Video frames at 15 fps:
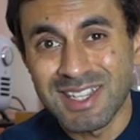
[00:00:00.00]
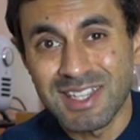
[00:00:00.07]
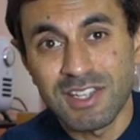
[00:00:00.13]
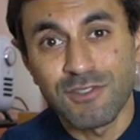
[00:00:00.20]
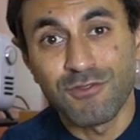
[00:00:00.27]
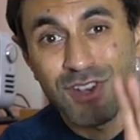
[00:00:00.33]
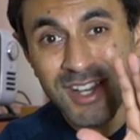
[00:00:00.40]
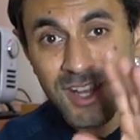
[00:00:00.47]

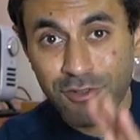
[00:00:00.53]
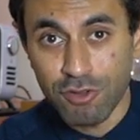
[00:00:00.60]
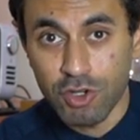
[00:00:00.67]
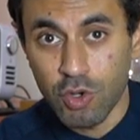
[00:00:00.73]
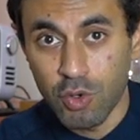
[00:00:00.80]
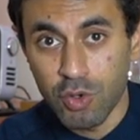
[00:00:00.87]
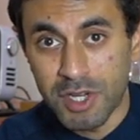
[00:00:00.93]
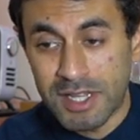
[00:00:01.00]
the video
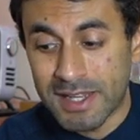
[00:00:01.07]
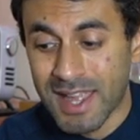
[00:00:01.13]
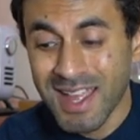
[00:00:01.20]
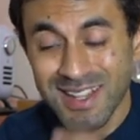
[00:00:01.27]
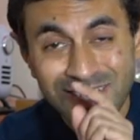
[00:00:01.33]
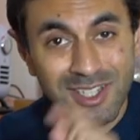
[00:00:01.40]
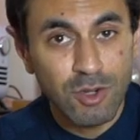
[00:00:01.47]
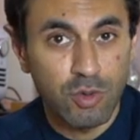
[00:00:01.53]
recording
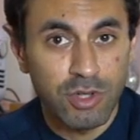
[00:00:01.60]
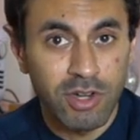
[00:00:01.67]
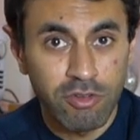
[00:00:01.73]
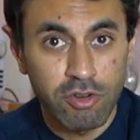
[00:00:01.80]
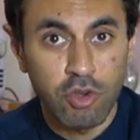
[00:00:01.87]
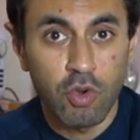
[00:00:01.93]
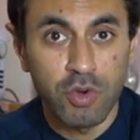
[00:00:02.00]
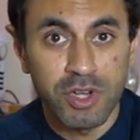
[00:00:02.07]
and the audio
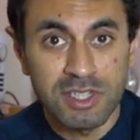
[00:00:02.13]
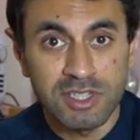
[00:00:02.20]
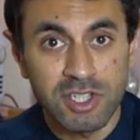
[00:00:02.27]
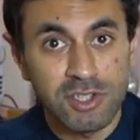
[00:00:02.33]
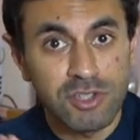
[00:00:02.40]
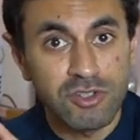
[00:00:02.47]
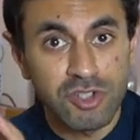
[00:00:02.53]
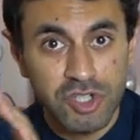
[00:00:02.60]
recording
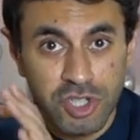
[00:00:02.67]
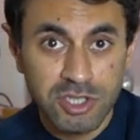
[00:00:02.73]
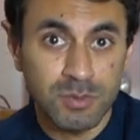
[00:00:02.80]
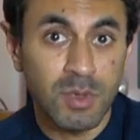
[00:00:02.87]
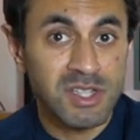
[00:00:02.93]
to use just